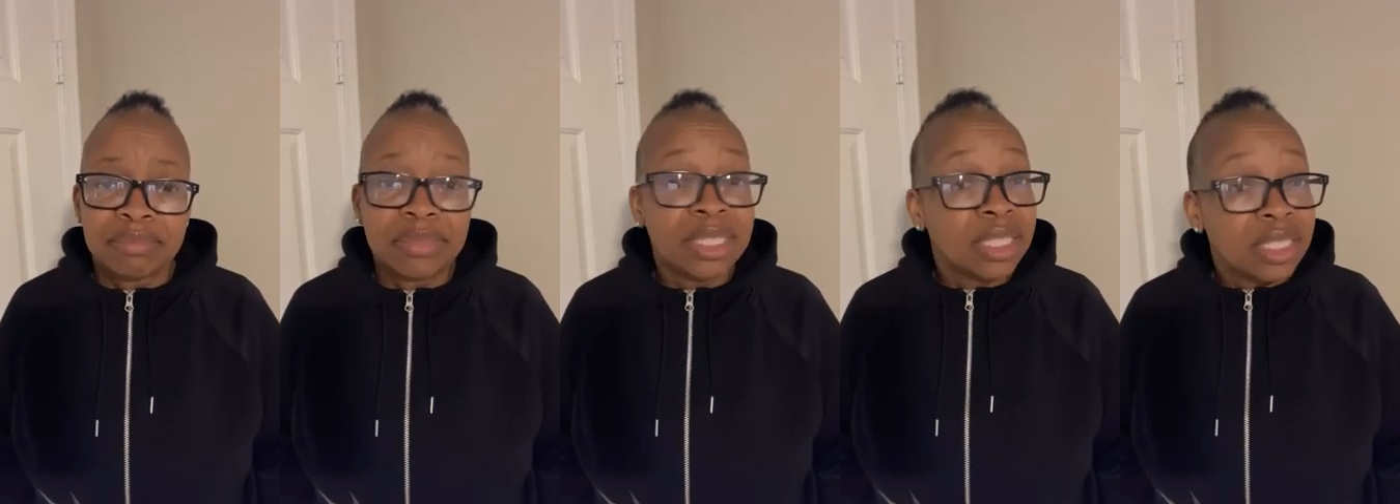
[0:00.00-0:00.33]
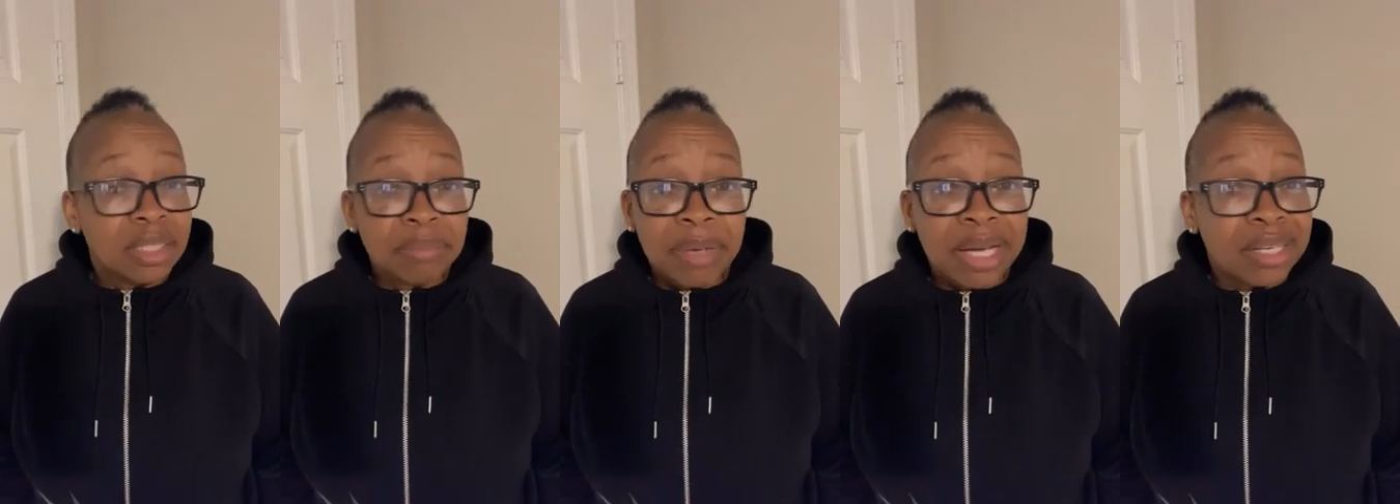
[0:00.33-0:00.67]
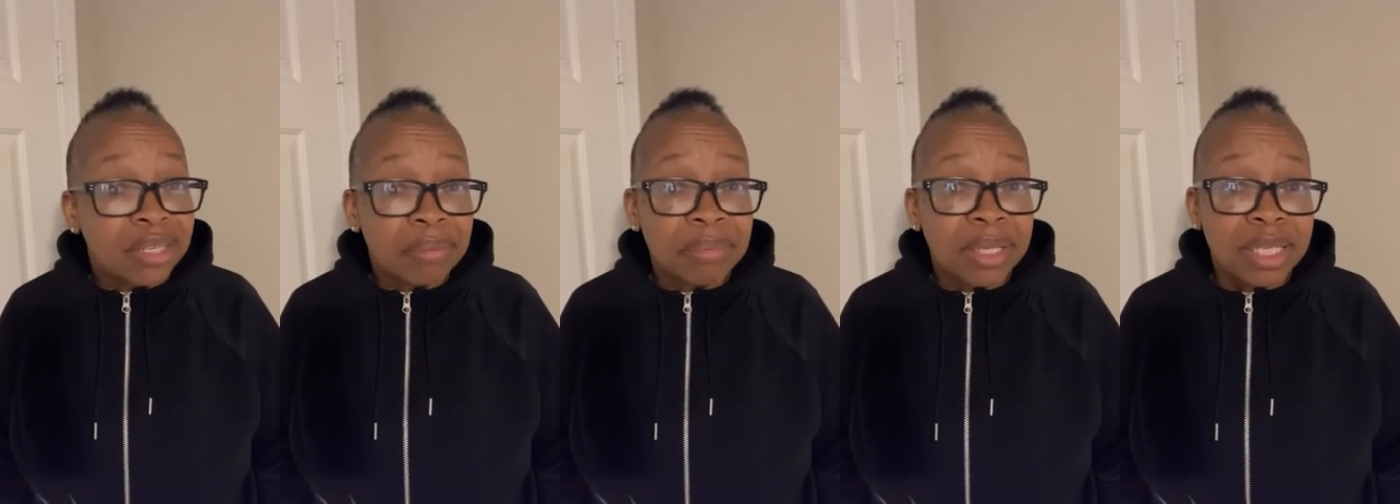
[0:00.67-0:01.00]
Doesn't
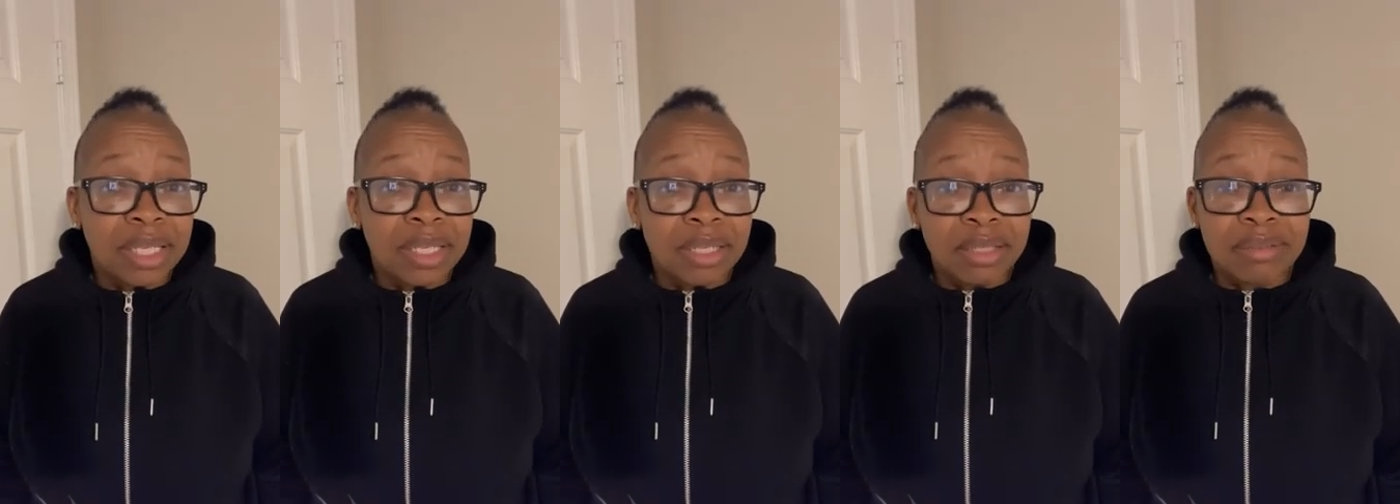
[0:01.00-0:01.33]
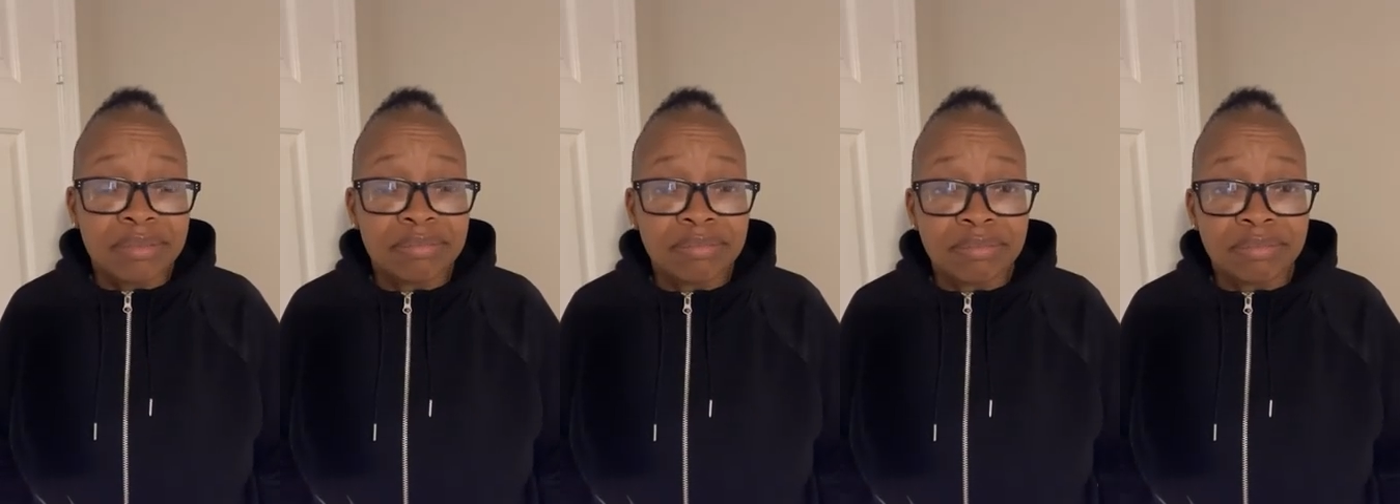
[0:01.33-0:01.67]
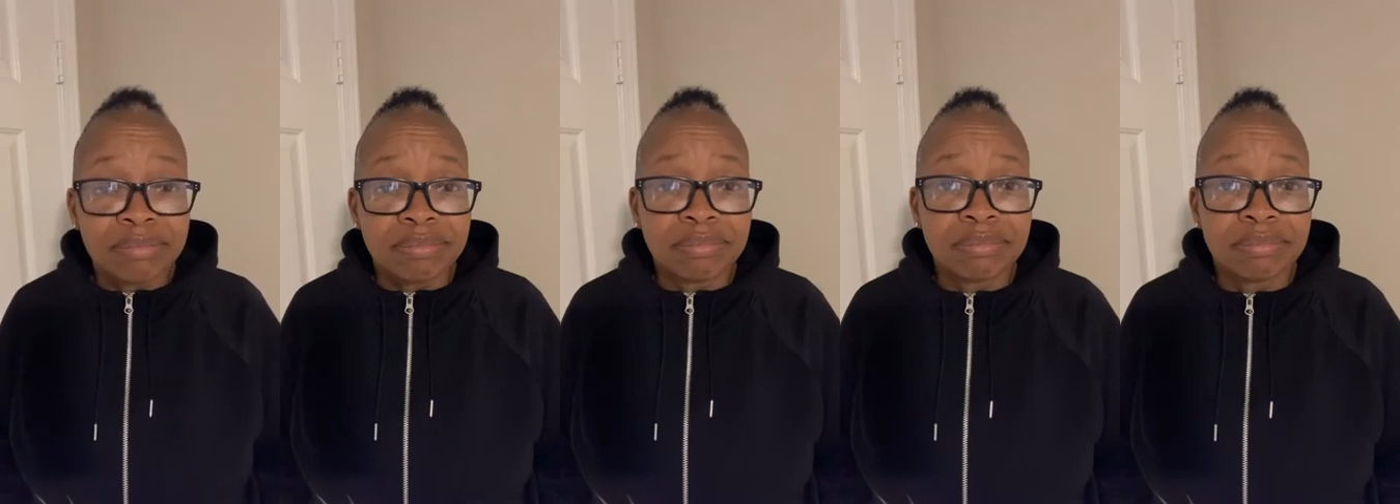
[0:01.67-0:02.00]
matter to me.
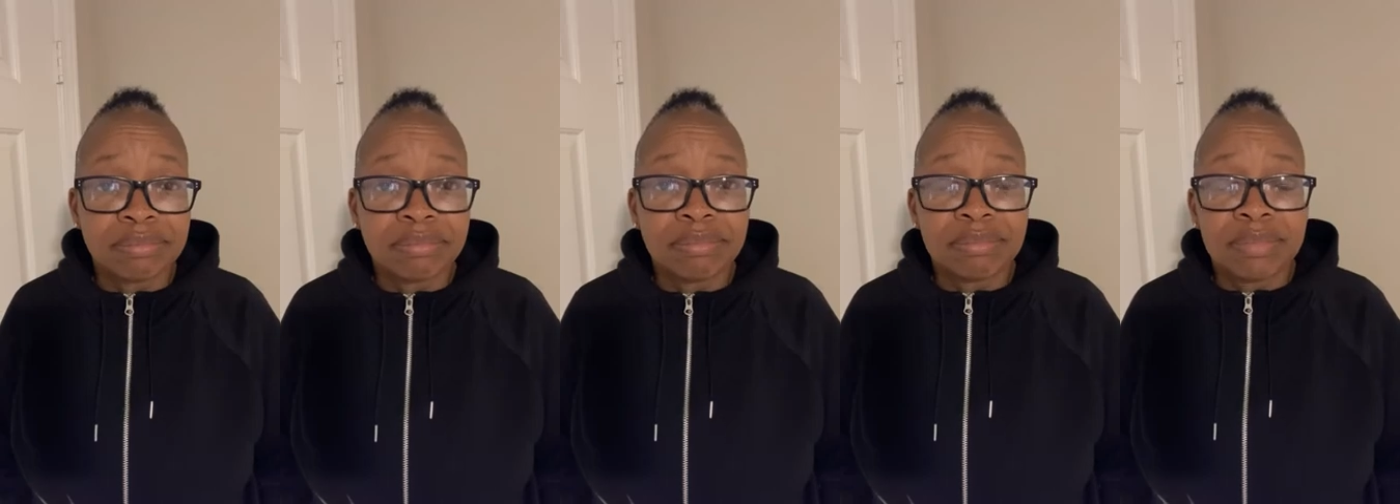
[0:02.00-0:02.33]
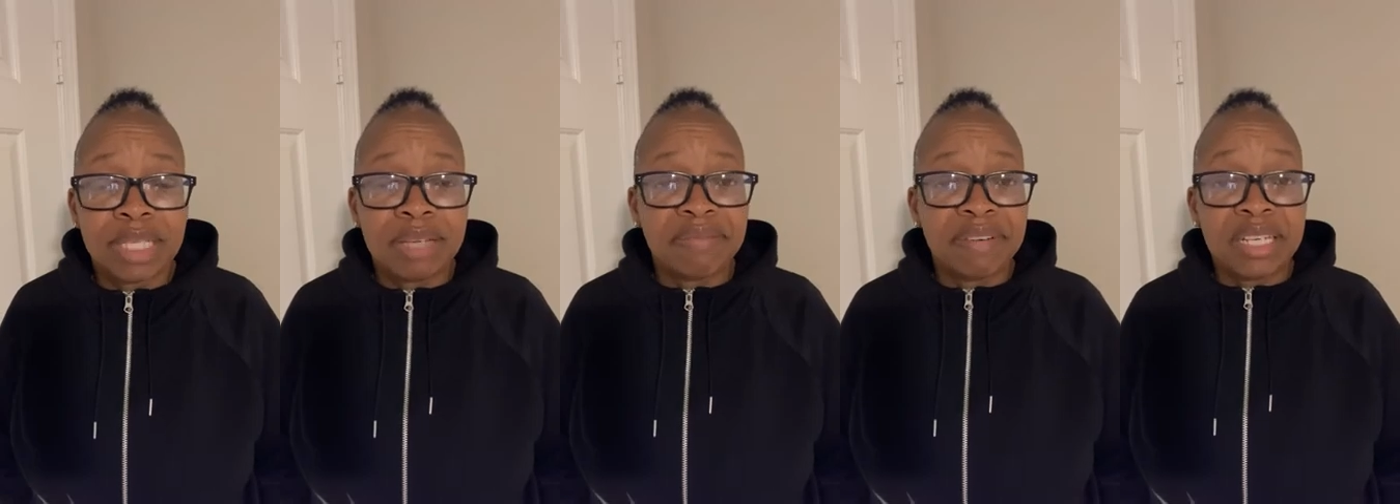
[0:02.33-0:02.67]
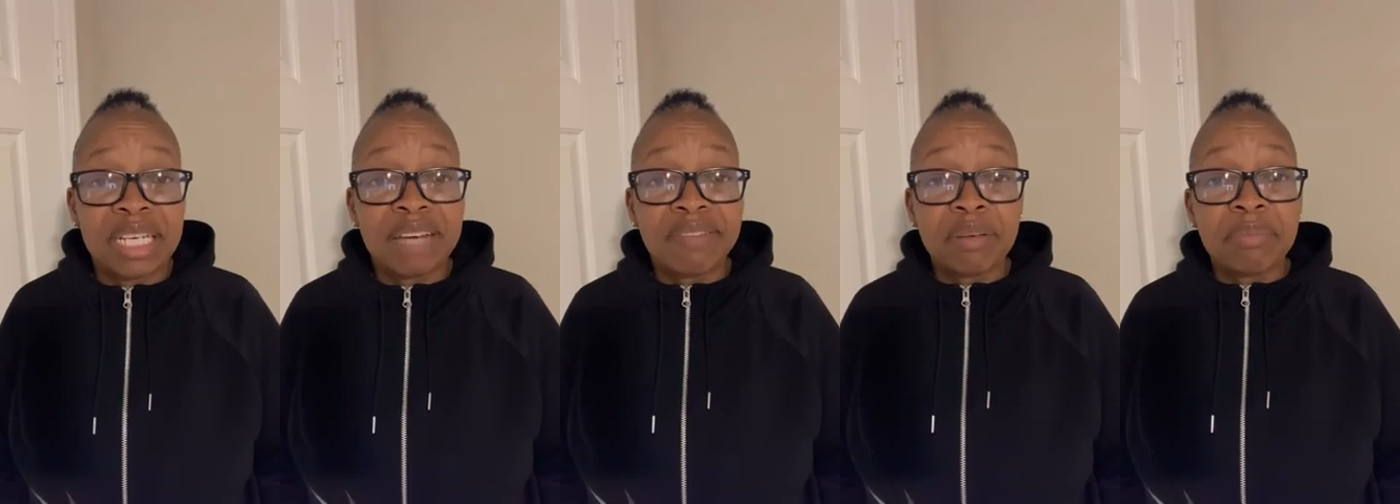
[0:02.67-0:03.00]
If I
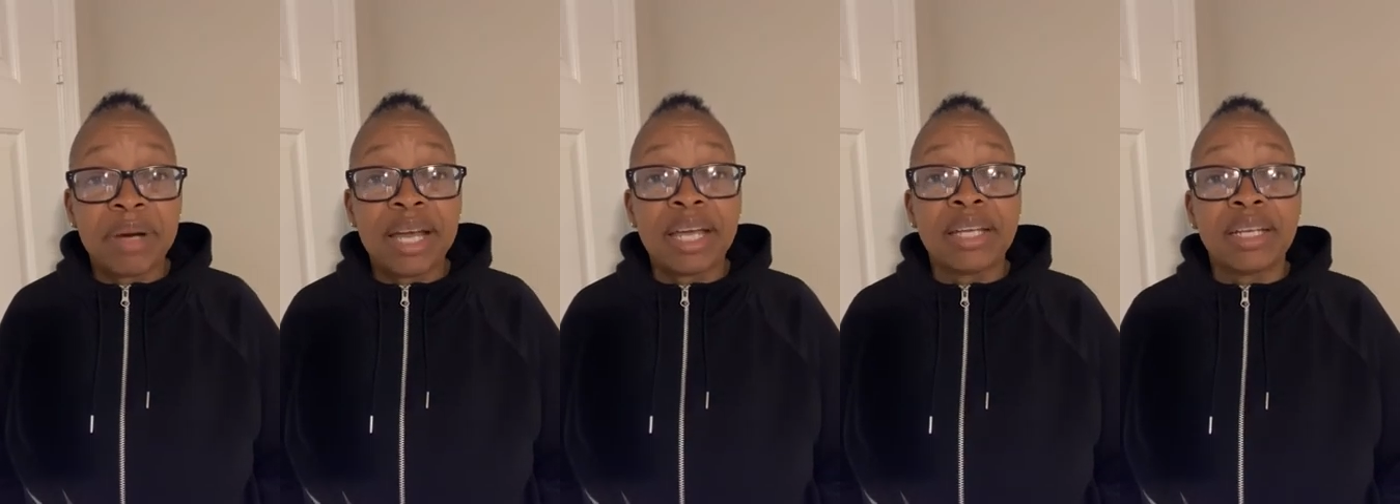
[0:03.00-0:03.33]
never buy